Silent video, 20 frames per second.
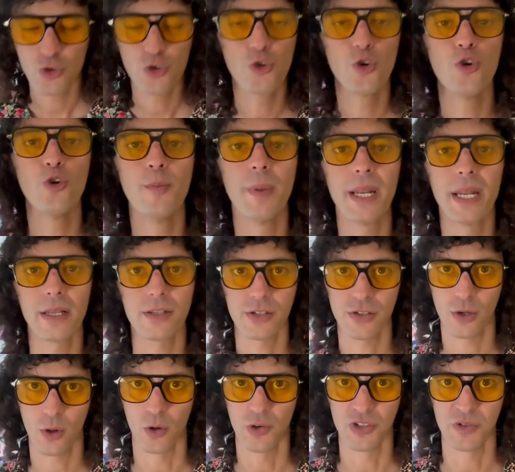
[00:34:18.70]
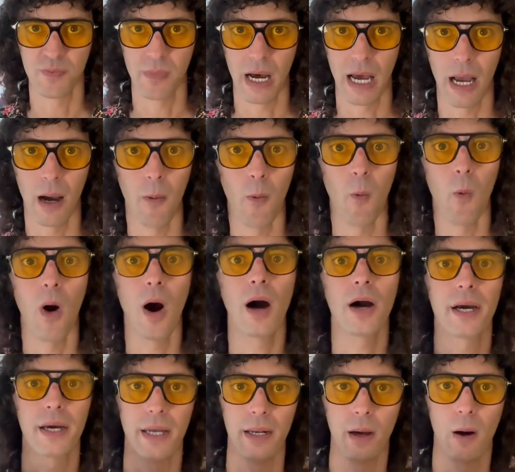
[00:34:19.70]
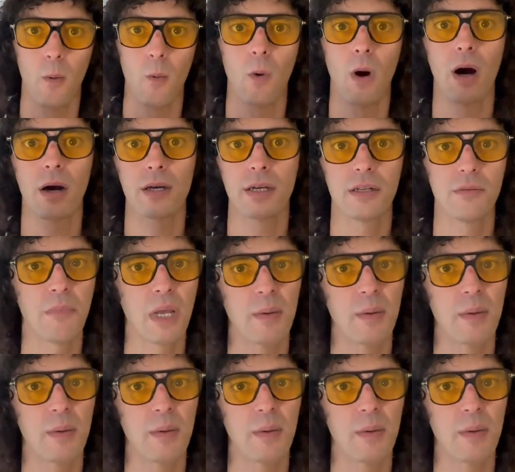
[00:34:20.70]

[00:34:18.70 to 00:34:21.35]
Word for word: two minutes goes by. I'm walking. I'm walking.